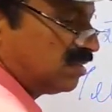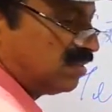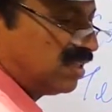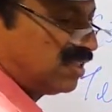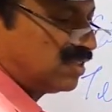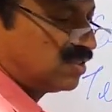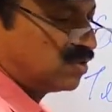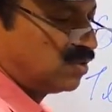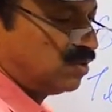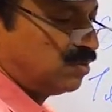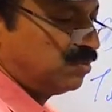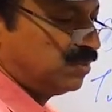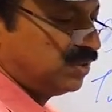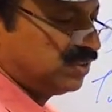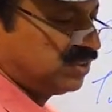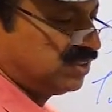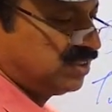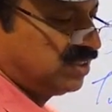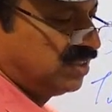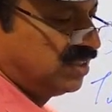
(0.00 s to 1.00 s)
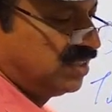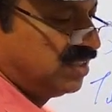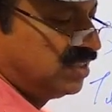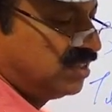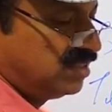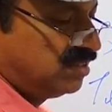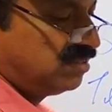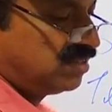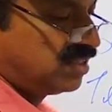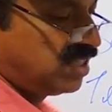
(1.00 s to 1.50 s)
also established.
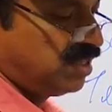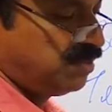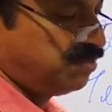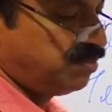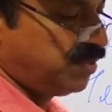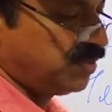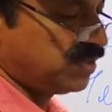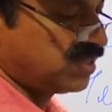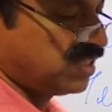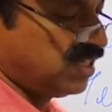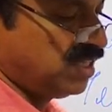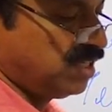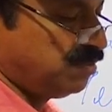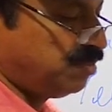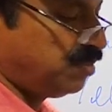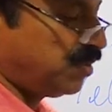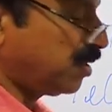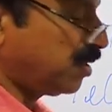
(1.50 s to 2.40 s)
Okay, postal